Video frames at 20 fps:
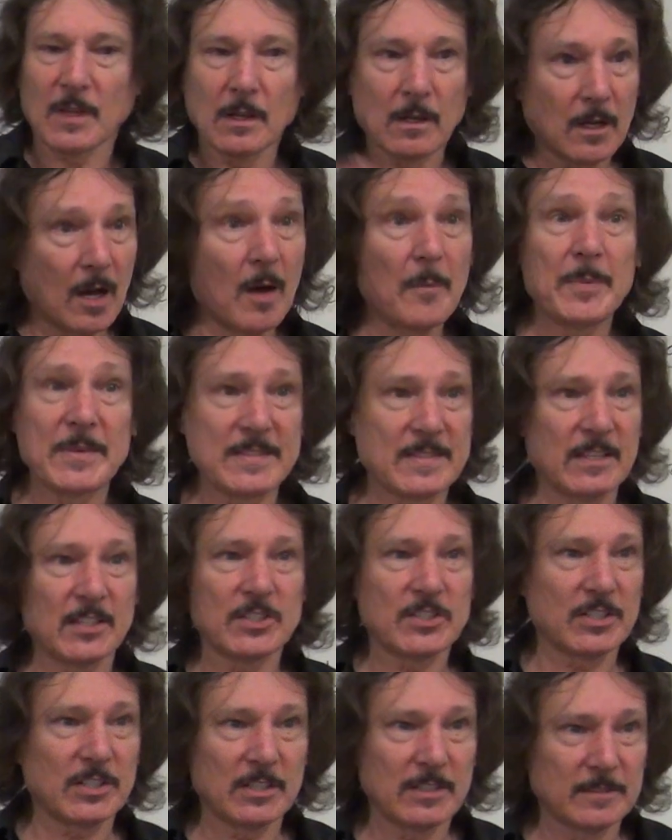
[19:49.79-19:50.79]

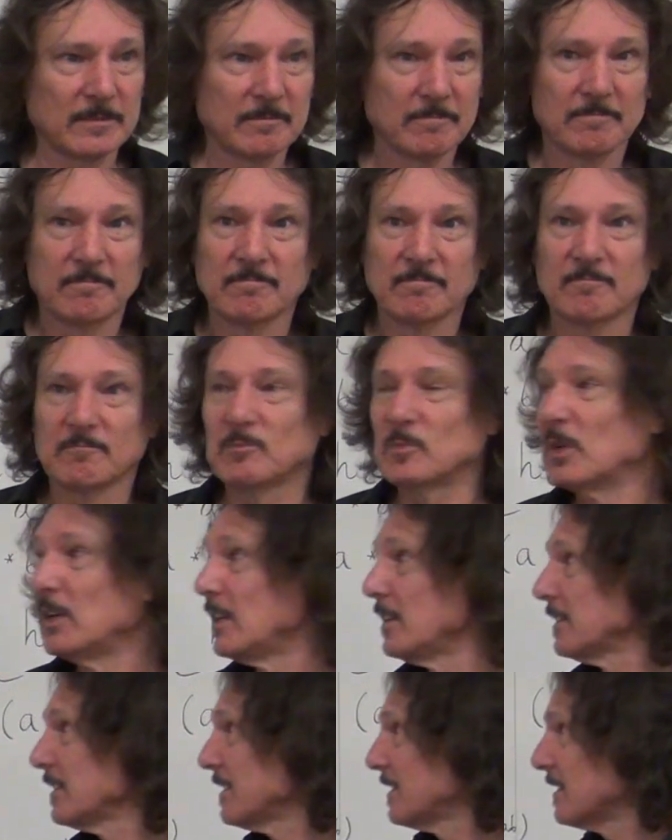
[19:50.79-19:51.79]
composition.
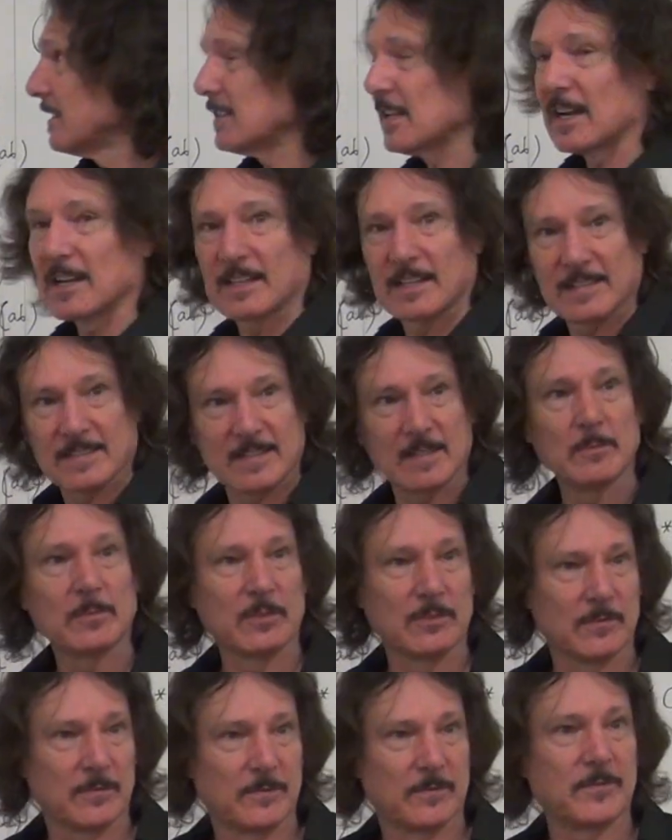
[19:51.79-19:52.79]
Well, this is like a
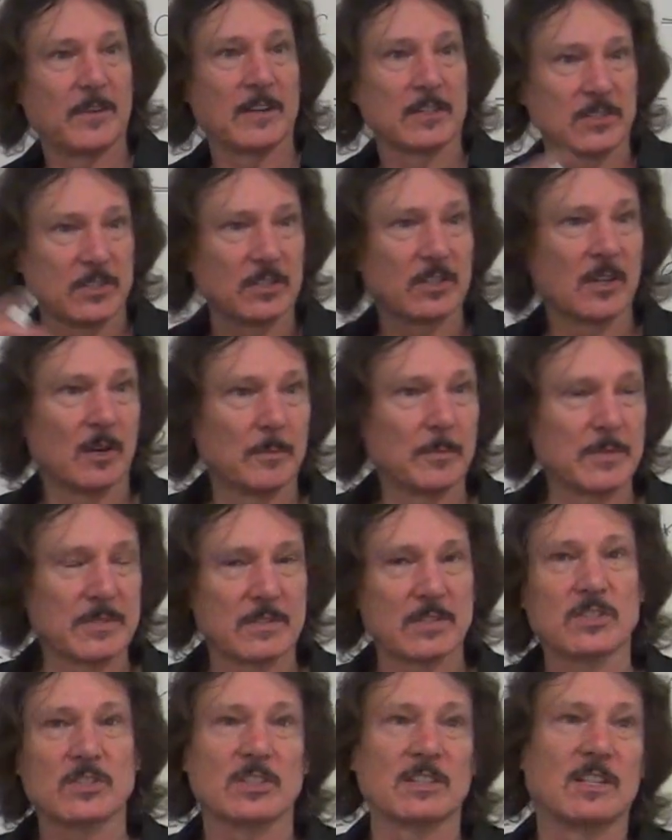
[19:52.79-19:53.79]
simple function
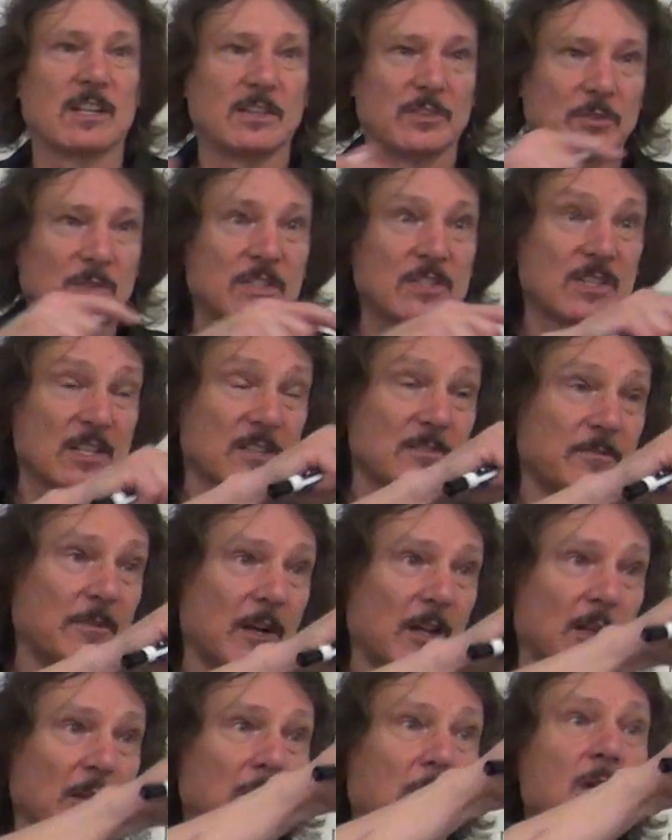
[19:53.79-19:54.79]
composition, and you can just
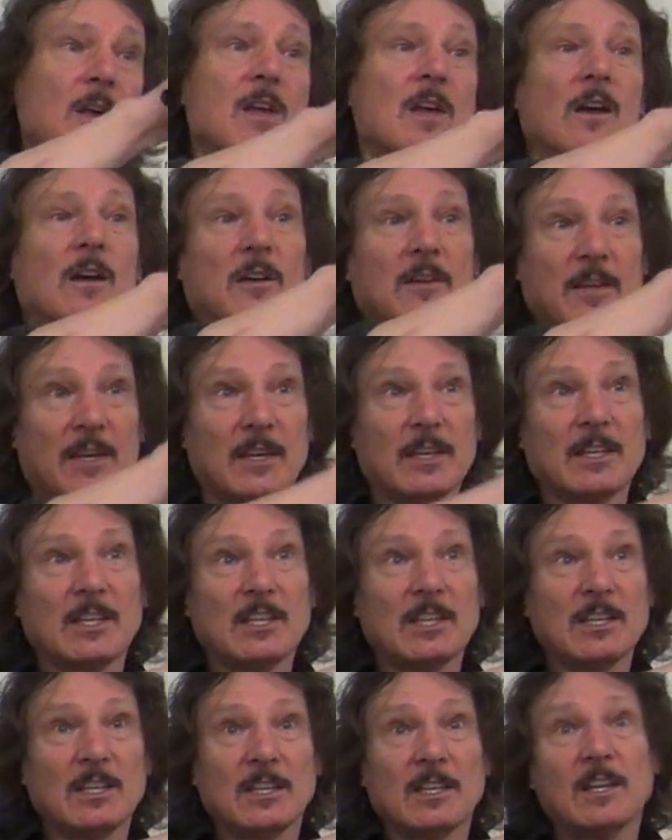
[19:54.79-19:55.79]
follow. Okay,
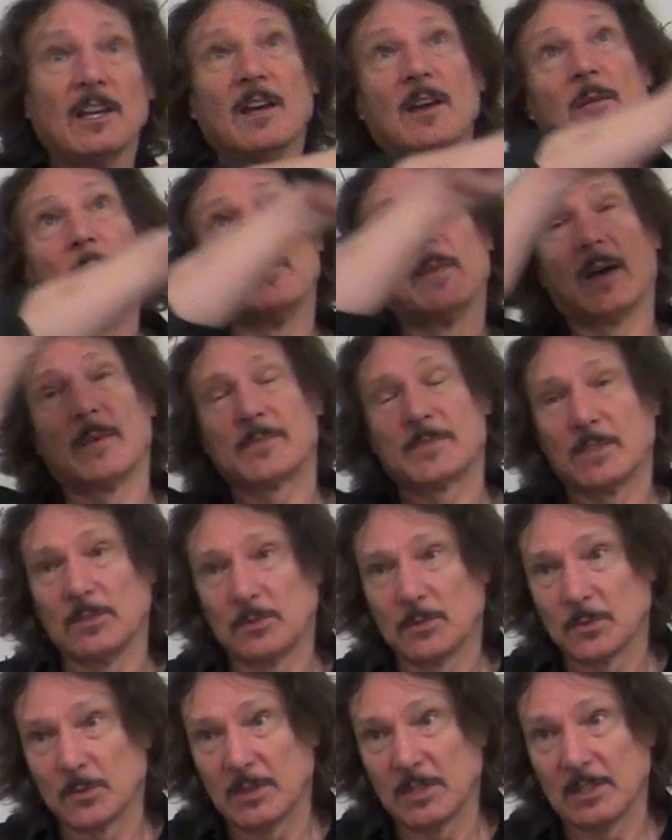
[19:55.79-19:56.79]
E maps
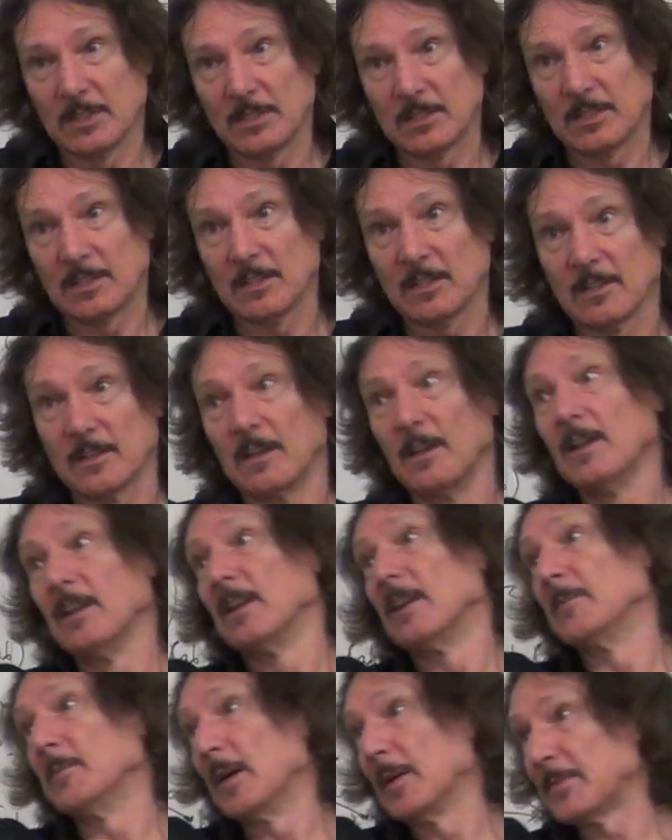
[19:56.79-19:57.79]
into E here,
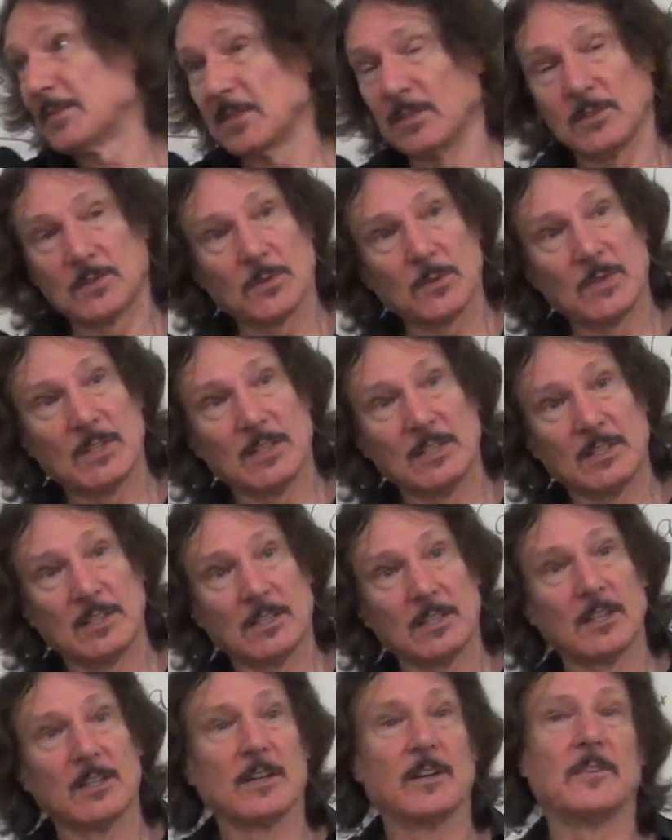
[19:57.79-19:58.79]
and maps into E
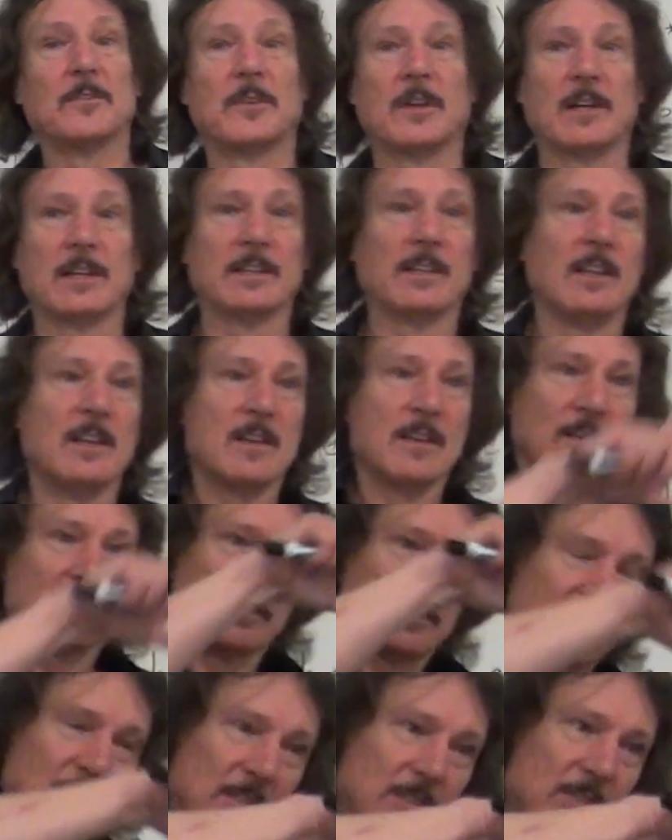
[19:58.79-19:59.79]
here, right?
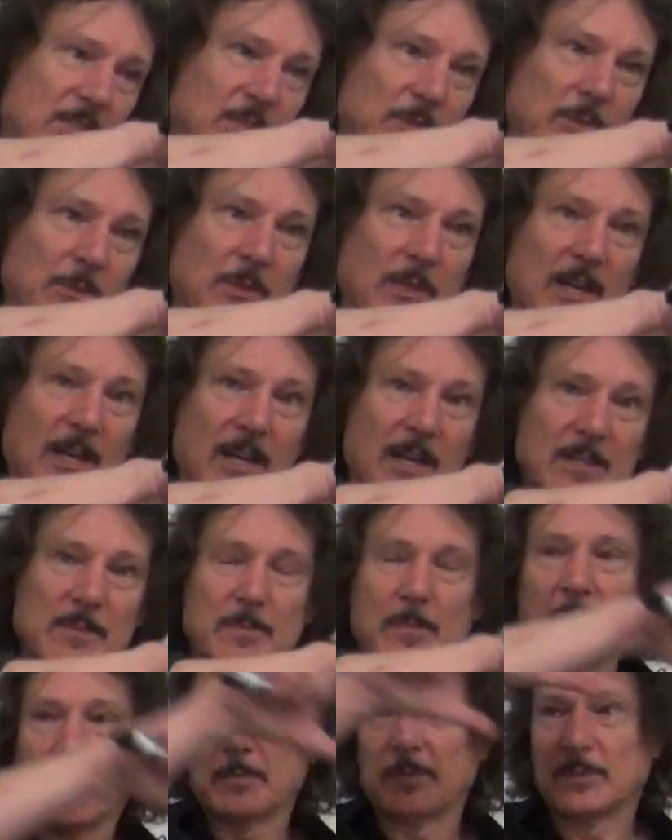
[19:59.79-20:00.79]
These two guys
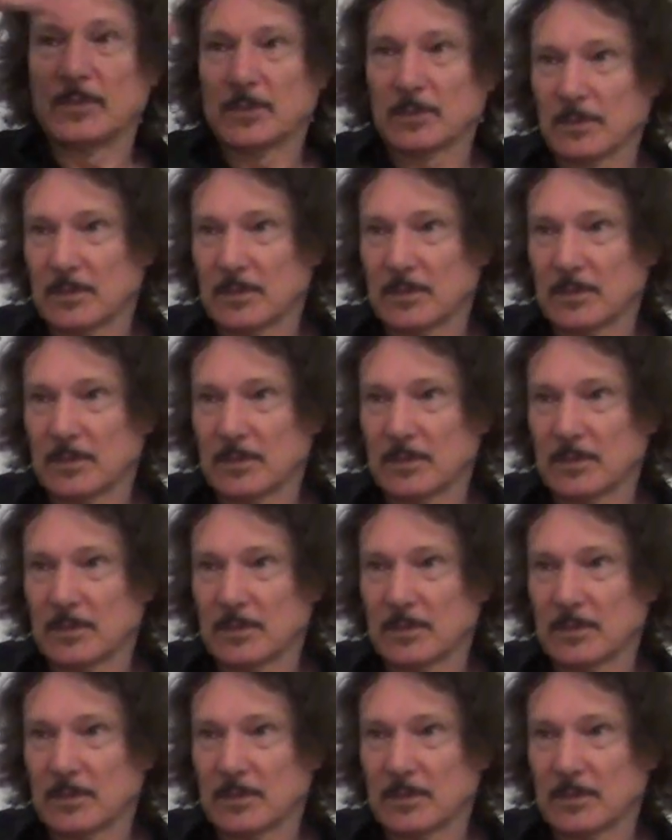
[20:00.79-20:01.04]
map into